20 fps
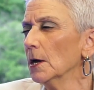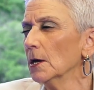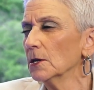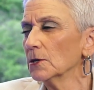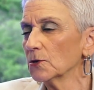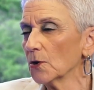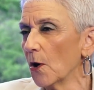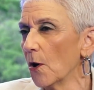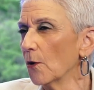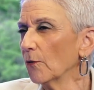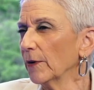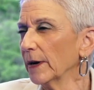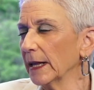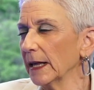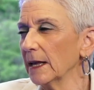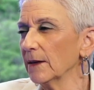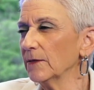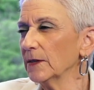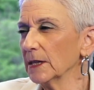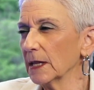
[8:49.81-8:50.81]
It's already
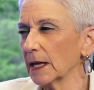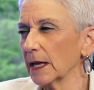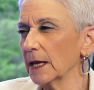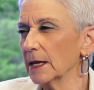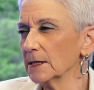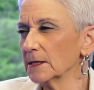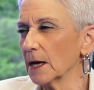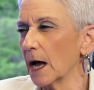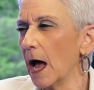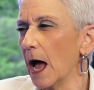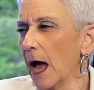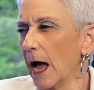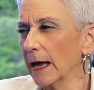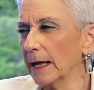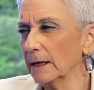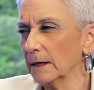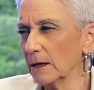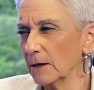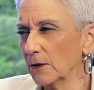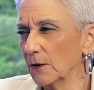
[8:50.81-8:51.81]
giving the kids a
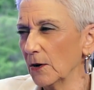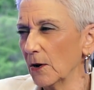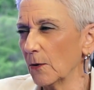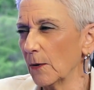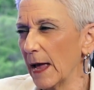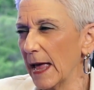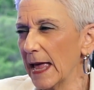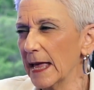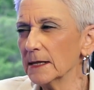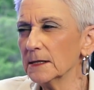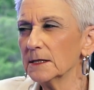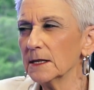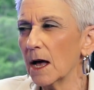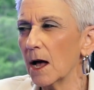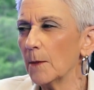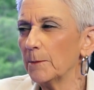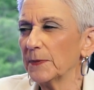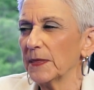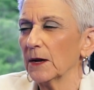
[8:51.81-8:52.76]
heads up.